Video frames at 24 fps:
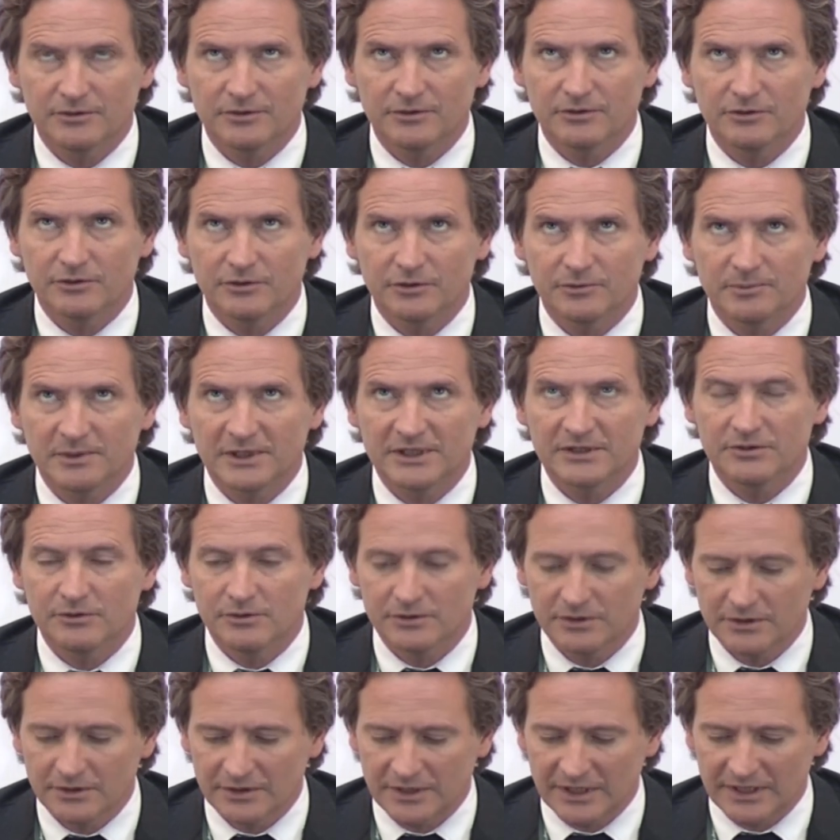European
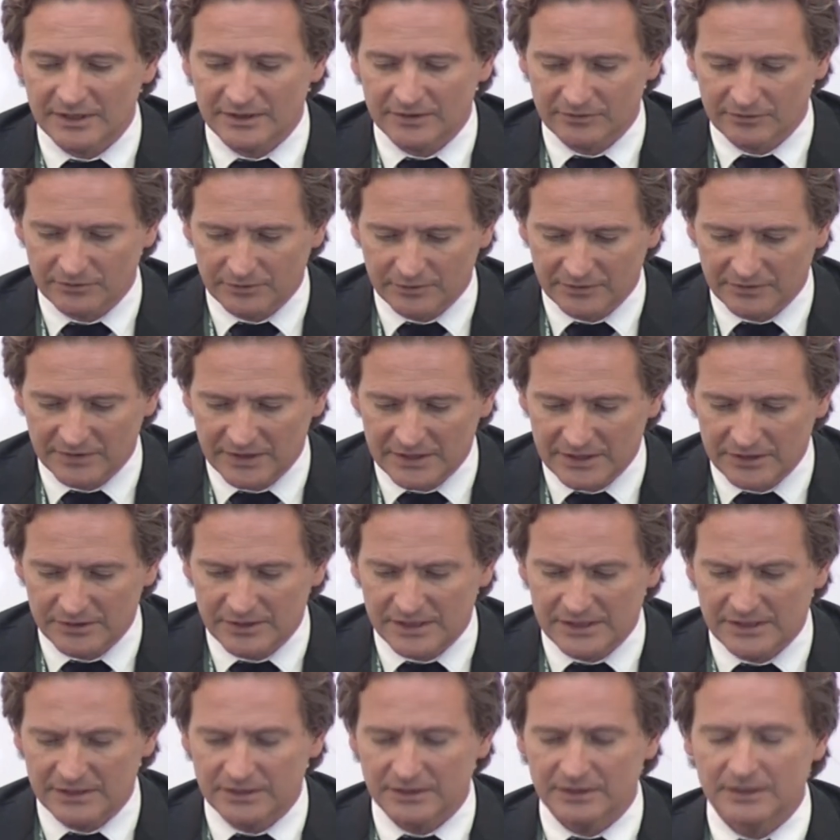Union has succeeded
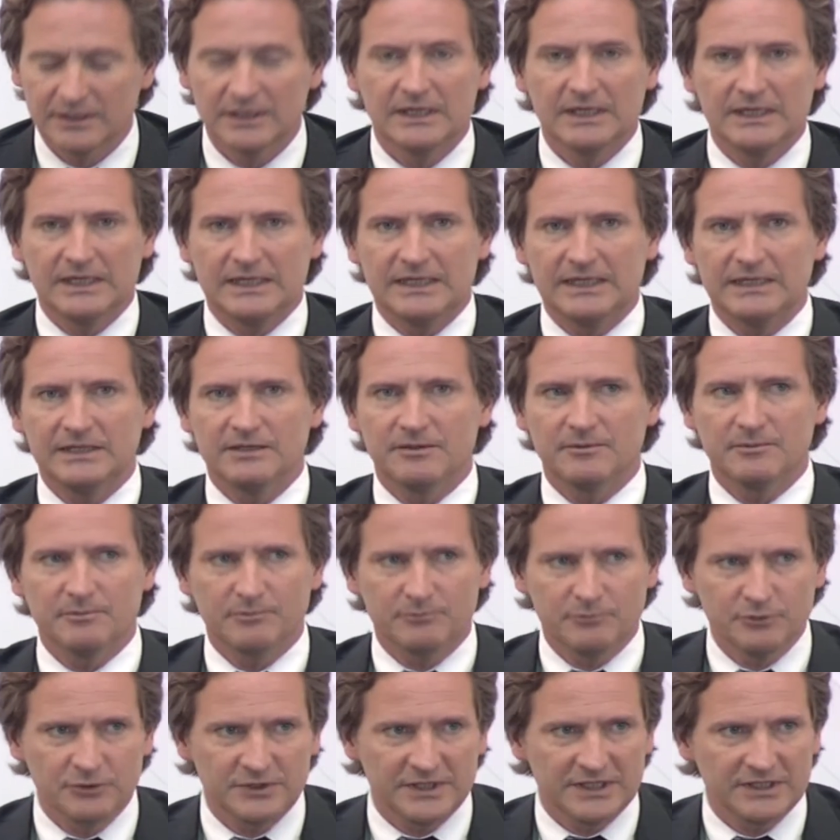in
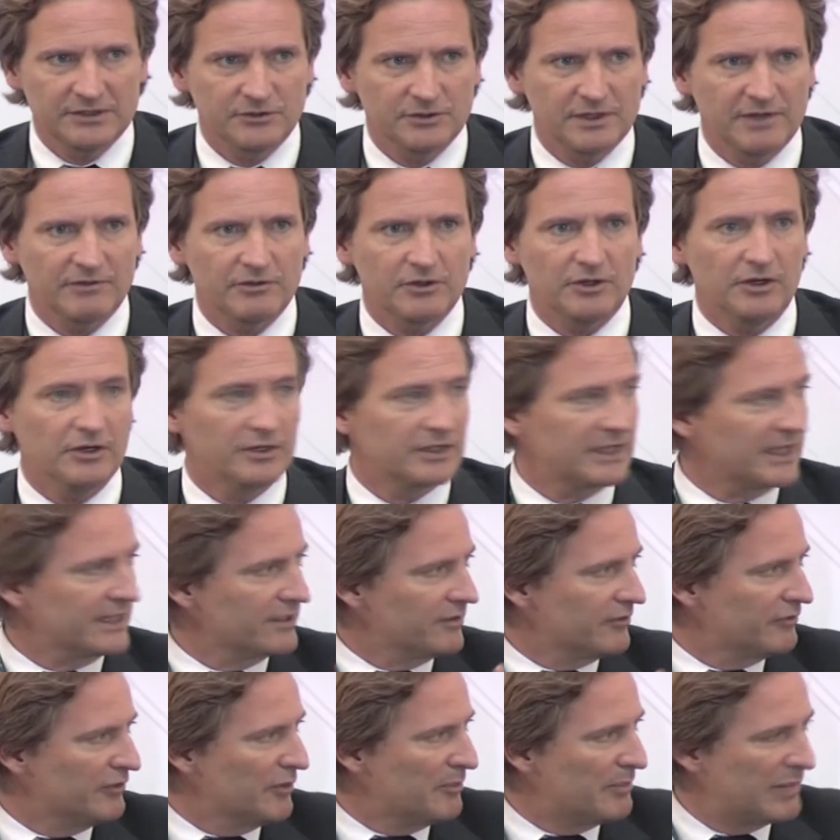putting together a kind
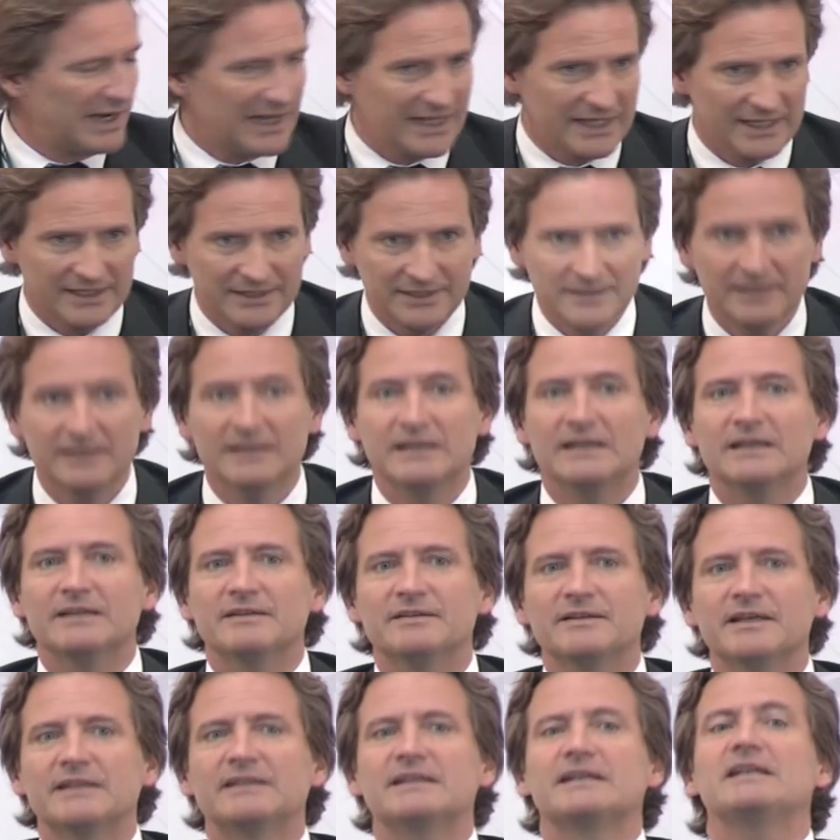of a plan
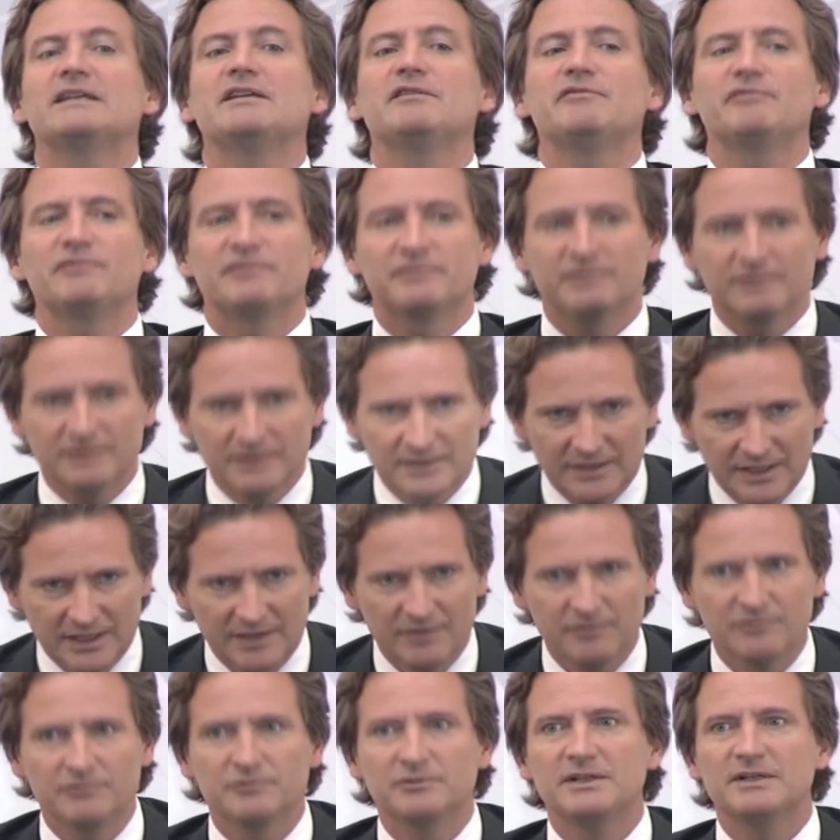that if
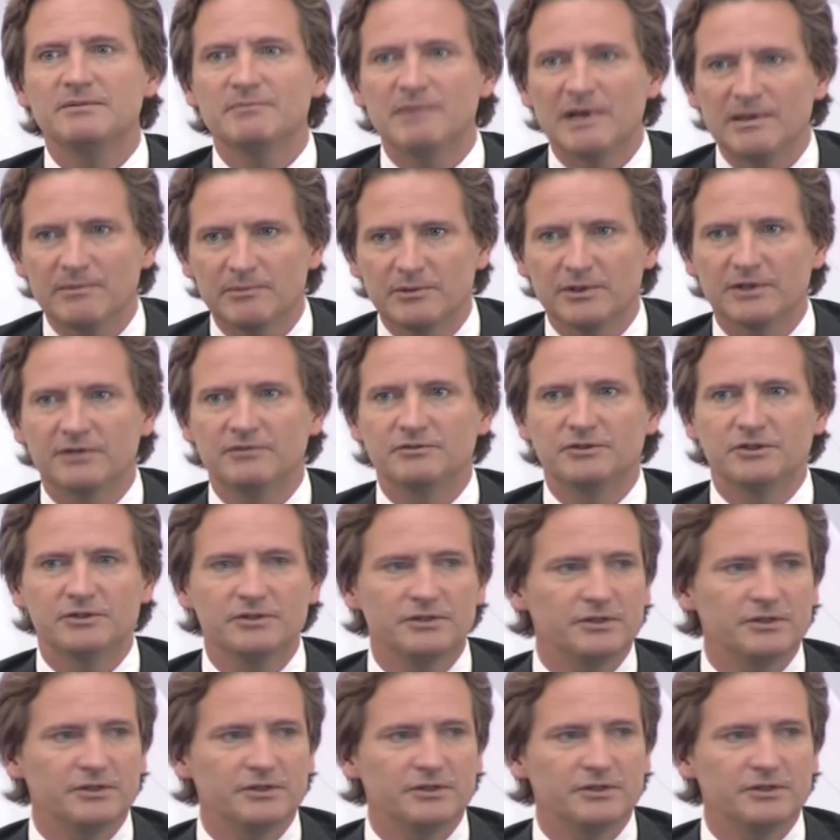every member of the